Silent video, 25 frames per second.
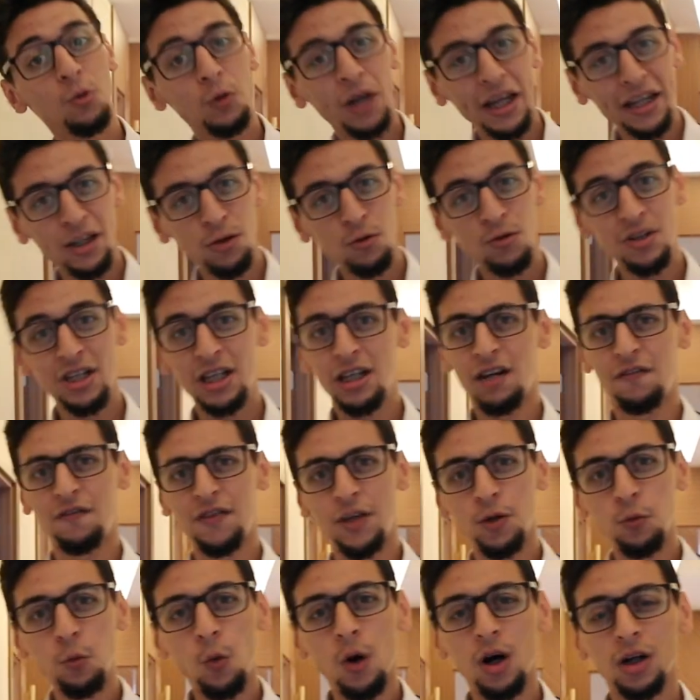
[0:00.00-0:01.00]
you can use it if
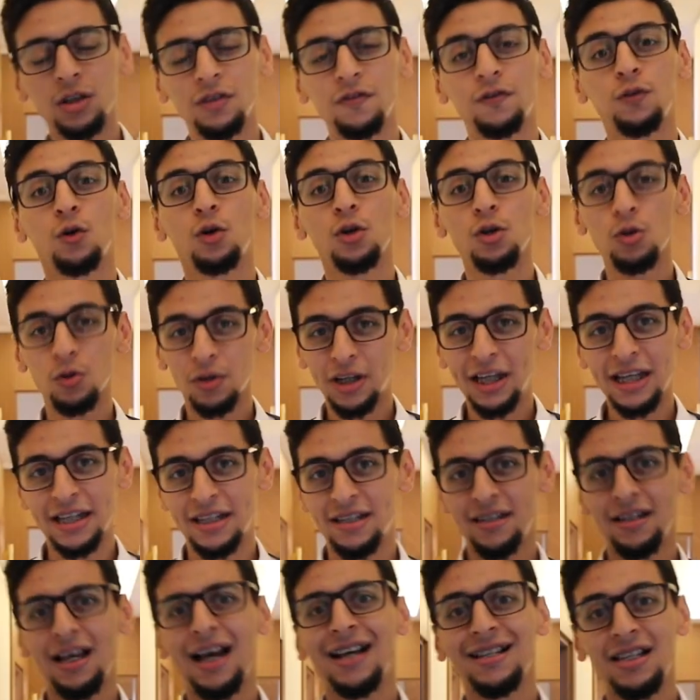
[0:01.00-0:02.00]
you want for your
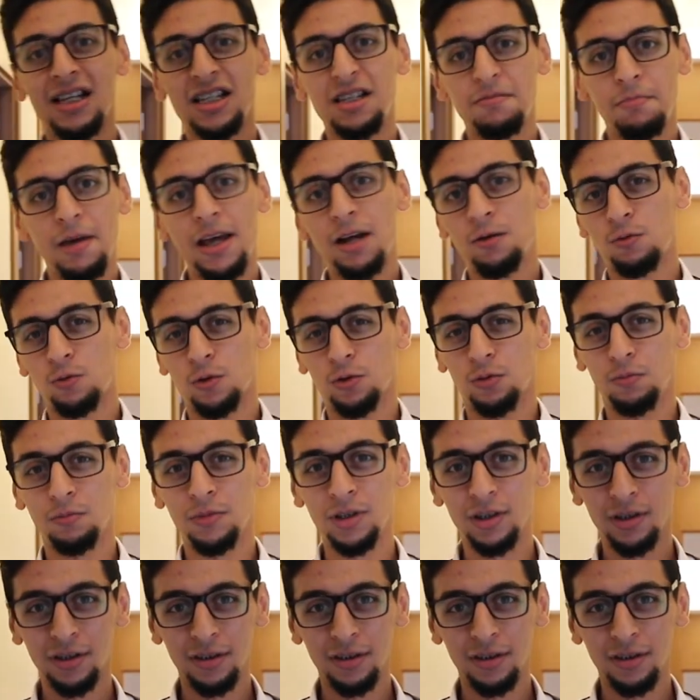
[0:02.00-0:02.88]
guests as a spare room.